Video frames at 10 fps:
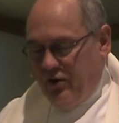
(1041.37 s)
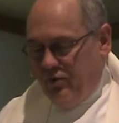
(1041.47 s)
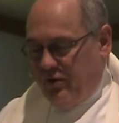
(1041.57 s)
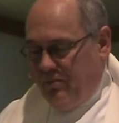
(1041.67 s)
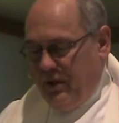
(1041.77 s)

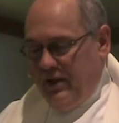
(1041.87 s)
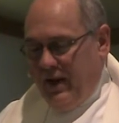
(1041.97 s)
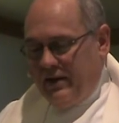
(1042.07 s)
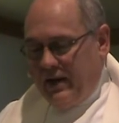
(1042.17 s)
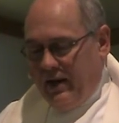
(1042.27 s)
you to be
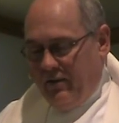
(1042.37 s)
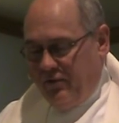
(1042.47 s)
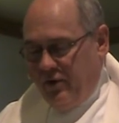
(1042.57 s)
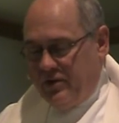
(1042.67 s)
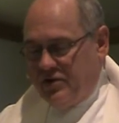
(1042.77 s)
that kind
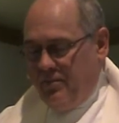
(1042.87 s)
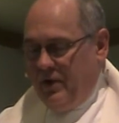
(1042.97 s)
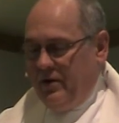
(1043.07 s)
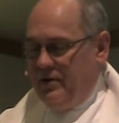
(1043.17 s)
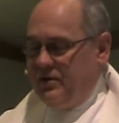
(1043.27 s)
of Good
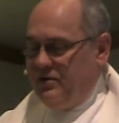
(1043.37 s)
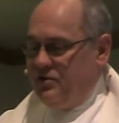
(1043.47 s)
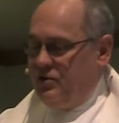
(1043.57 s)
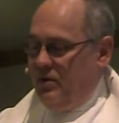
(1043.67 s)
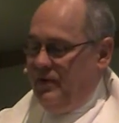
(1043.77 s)
Samaritan
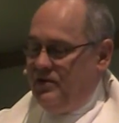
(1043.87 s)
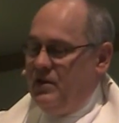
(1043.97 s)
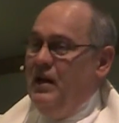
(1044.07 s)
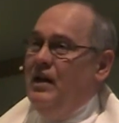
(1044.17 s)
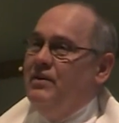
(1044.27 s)
service